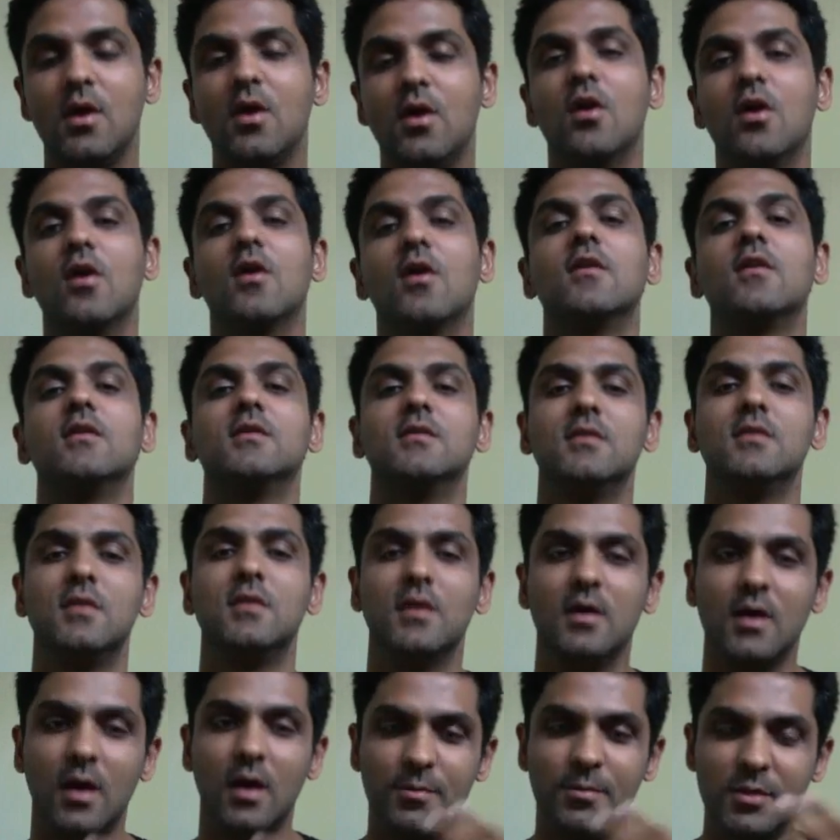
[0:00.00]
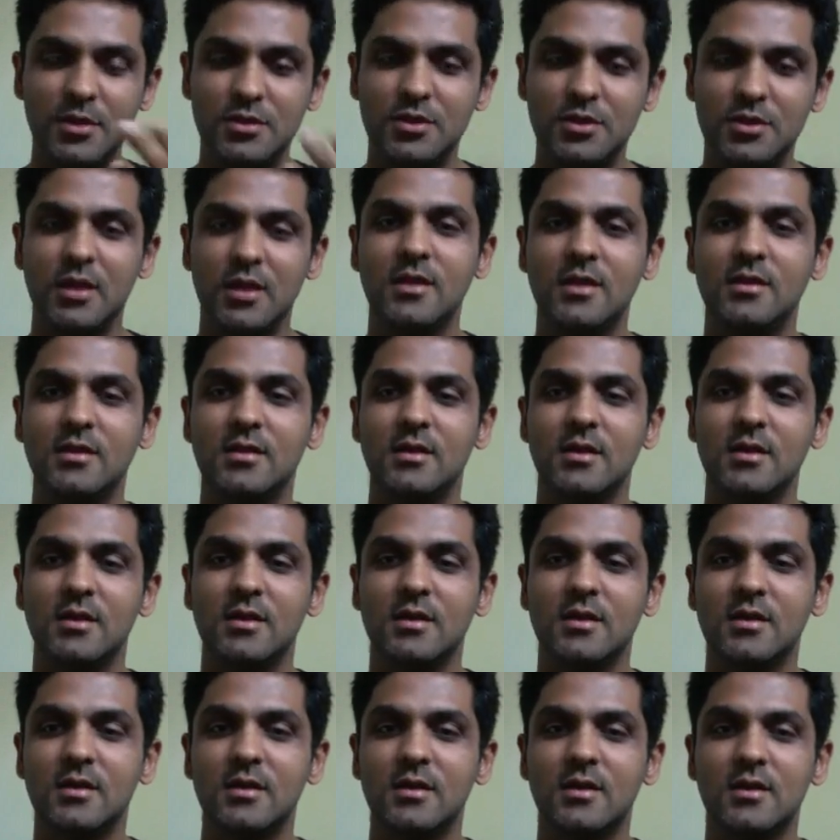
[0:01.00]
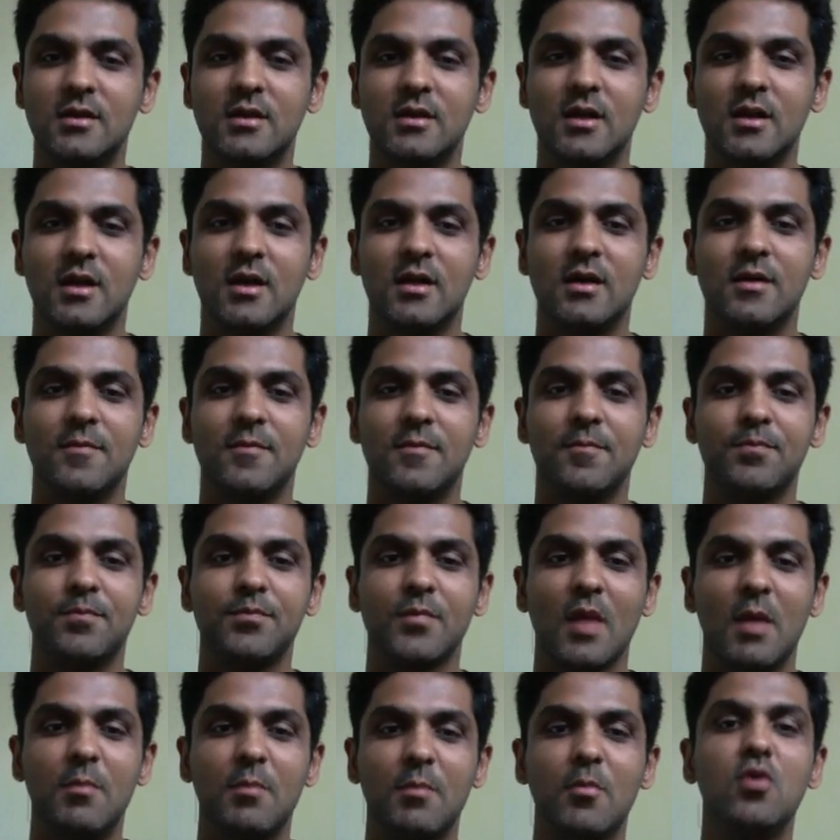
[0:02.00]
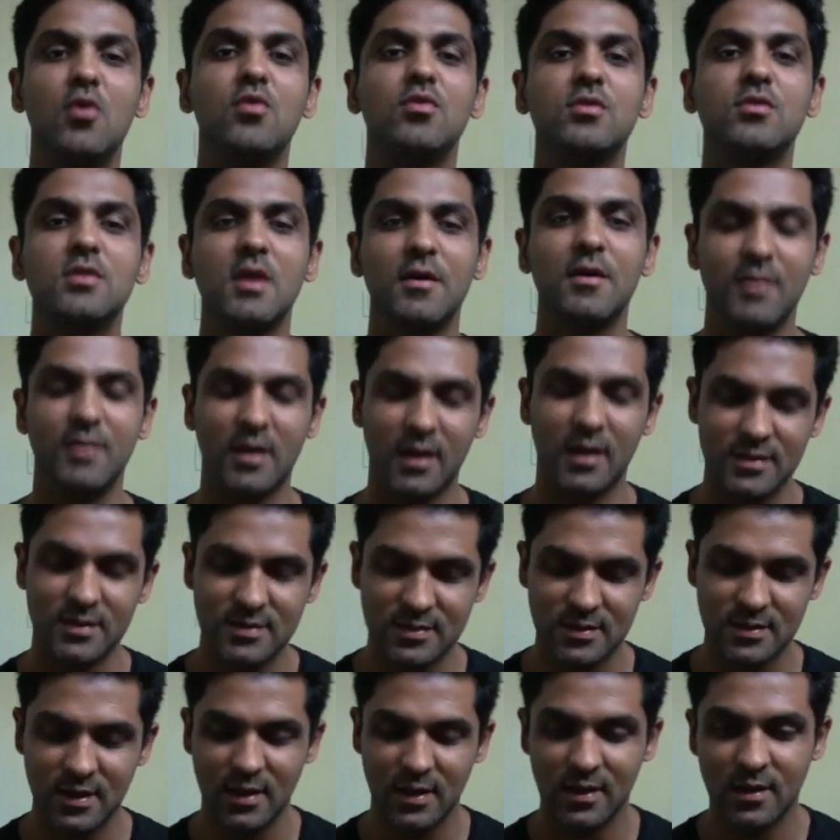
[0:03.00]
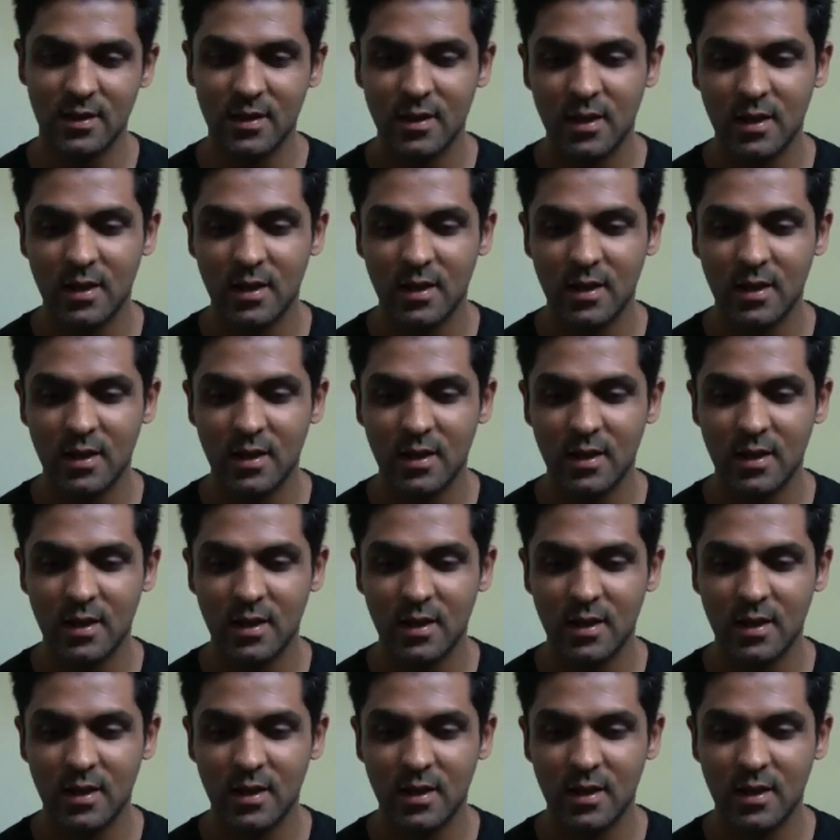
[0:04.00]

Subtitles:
or the Abhijit Muhurta, we can say.